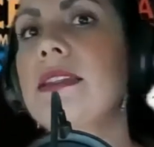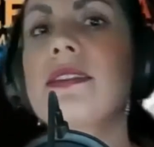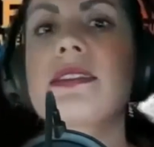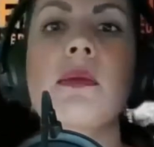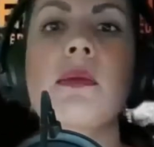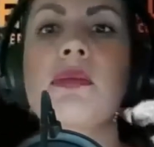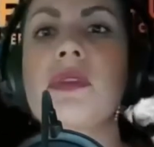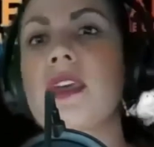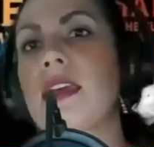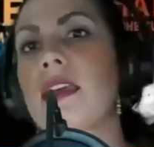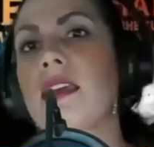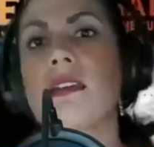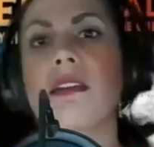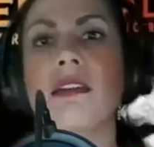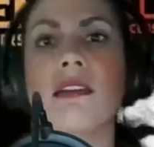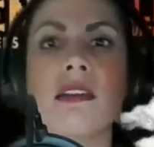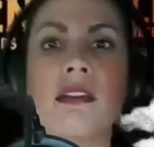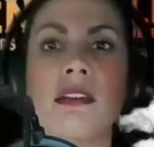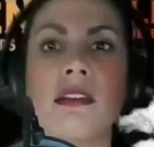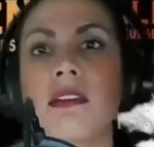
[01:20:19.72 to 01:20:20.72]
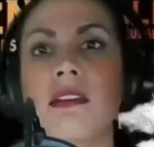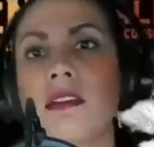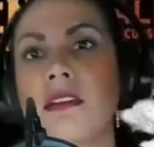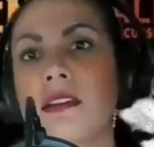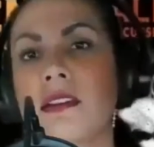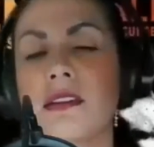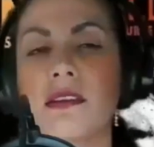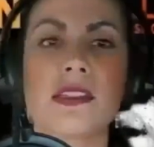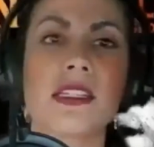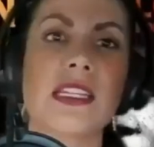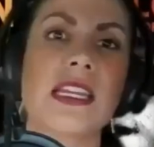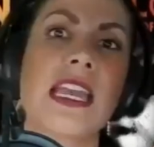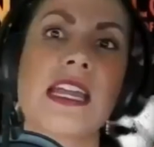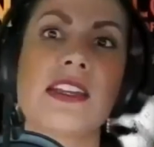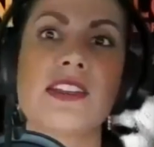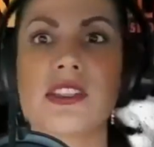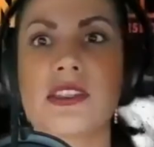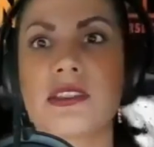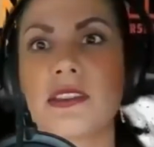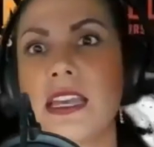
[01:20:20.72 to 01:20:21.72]
something to
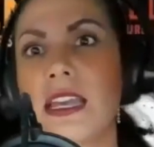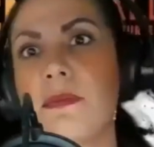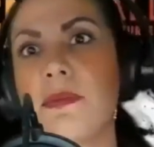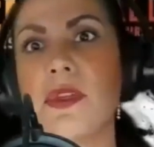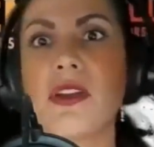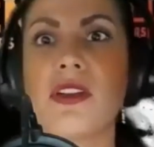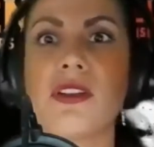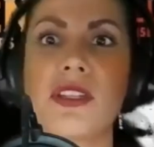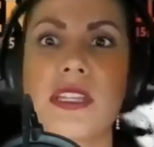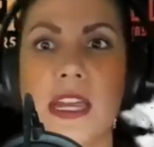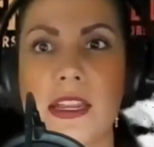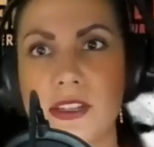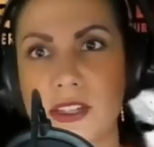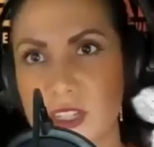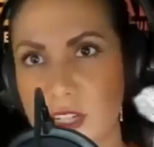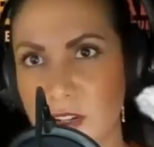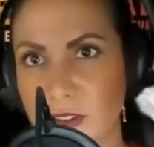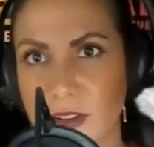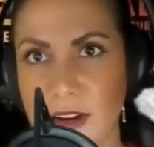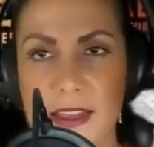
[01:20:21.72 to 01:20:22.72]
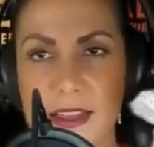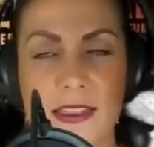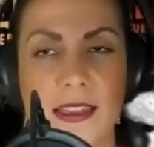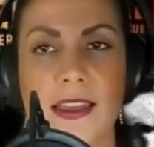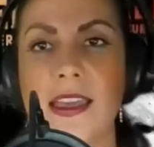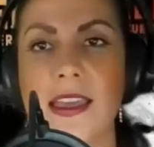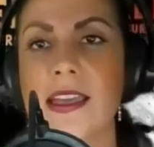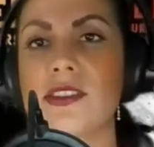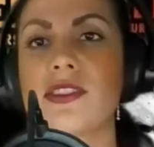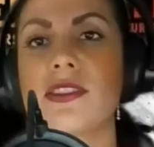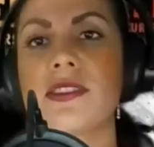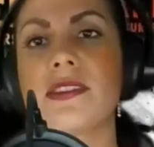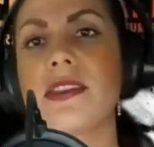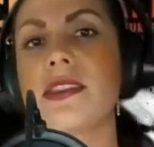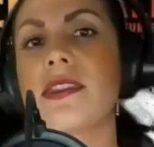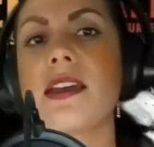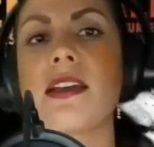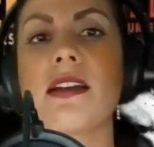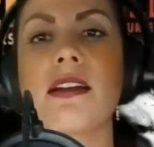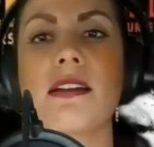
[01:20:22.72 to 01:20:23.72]
keep their attention, right? They can't just
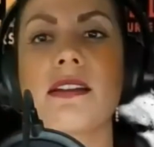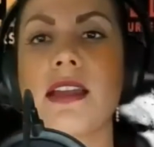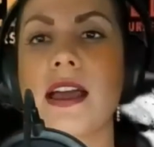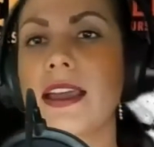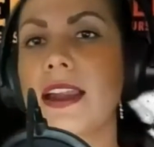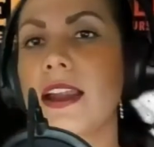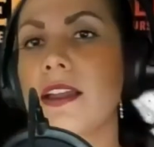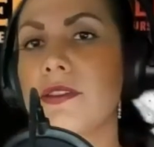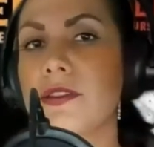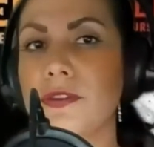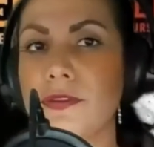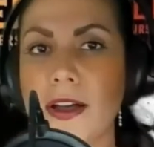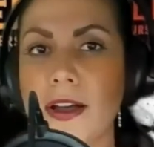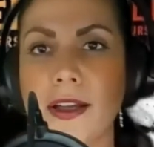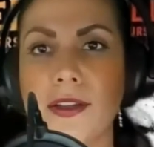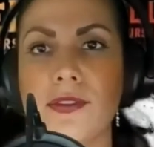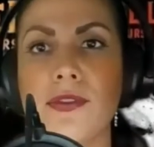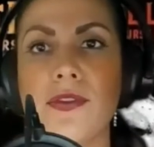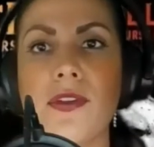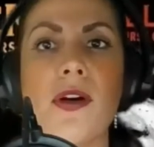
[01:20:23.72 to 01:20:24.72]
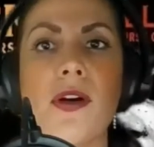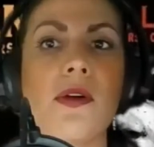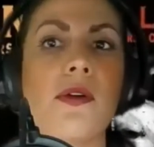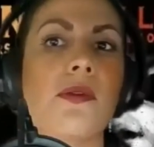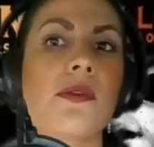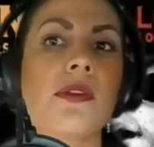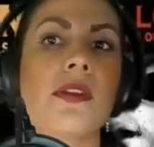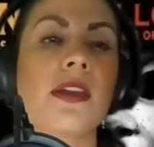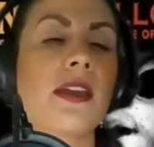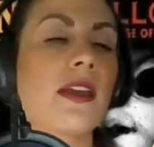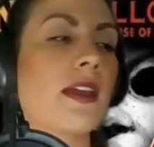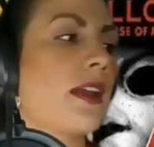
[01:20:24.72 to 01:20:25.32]
sit there and not get on their fucking phone.